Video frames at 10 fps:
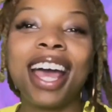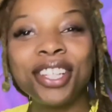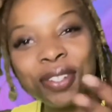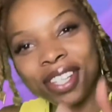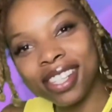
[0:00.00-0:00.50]
you
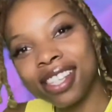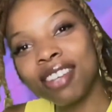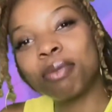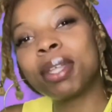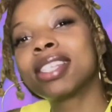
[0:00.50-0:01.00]
can see
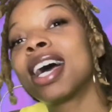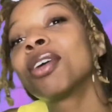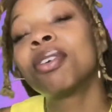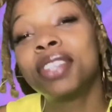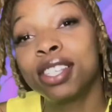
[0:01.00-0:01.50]
from the title
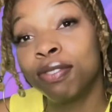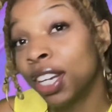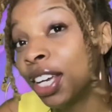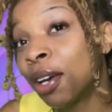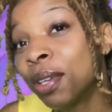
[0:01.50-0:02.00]
of this
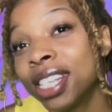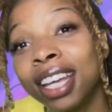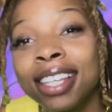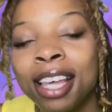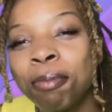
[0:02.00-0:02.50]
video,
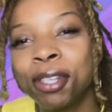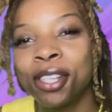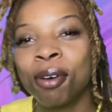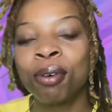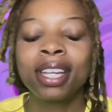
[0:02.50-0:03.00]
today's
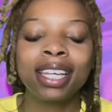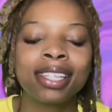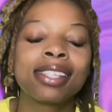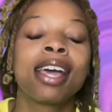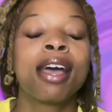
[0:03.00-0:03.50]
episode is
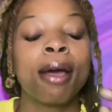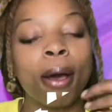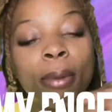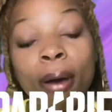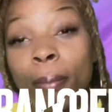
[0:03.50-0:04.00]

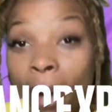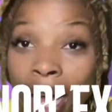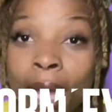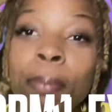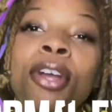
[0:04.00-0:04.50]
about
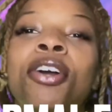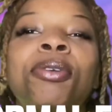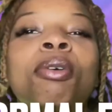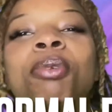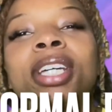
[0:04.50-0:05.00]
my
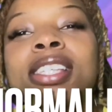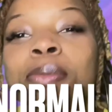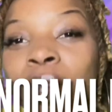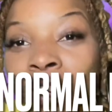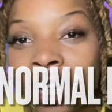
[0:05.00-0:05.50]
paranormal
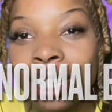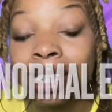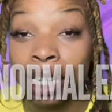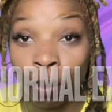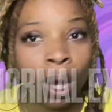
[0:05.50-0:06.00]
experience
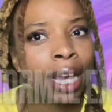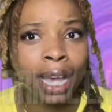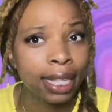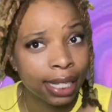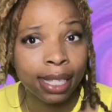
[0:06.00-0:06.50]
and why I
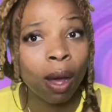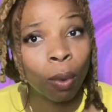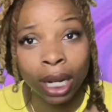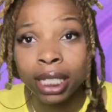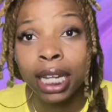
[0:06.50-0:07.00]
had to stop
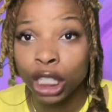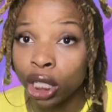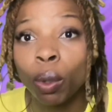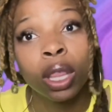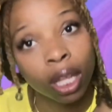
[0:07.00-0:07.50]
watching that show
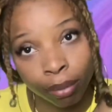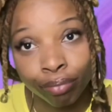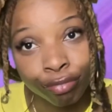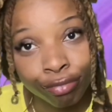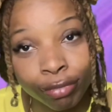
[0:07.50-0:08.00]
then.
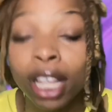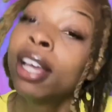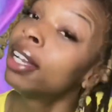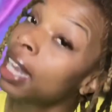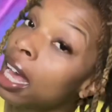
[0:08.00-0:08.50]

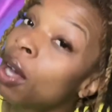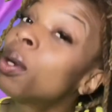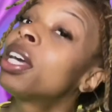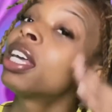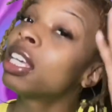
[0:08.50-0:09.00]
Now,
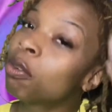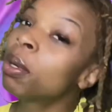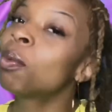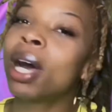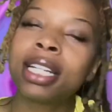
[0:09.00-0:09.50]
if you've been
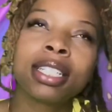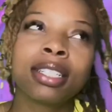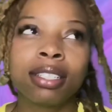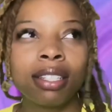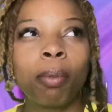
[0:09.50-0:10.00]
watching
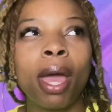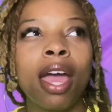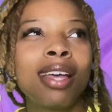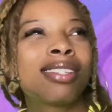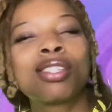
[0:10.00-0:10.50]
the
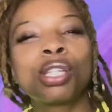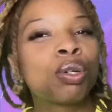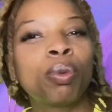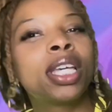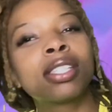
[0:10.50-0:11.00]
past two
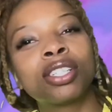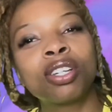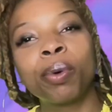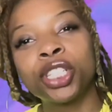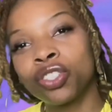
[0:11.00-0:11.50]
weeks, the show
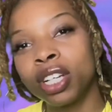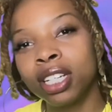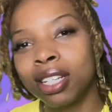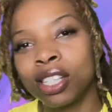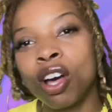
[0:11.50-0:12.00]
is trending.
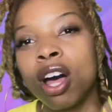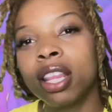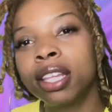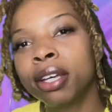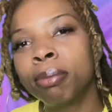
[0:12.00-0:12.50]
It's called
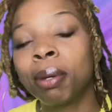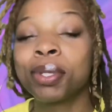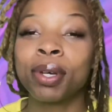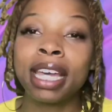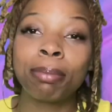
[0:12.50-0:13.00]
Them. It was
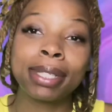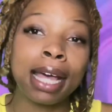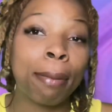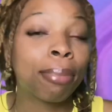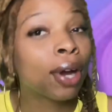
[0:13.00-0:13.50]
on Amazon
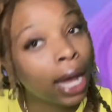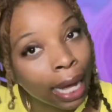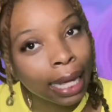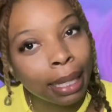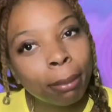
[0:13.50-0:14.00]

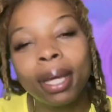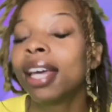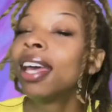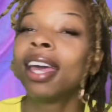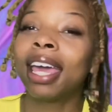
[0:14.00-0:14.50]
Prime.
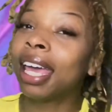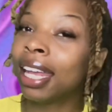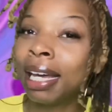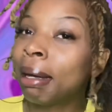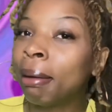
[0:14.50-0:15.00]
And
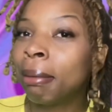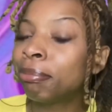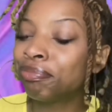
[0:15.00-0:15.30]
um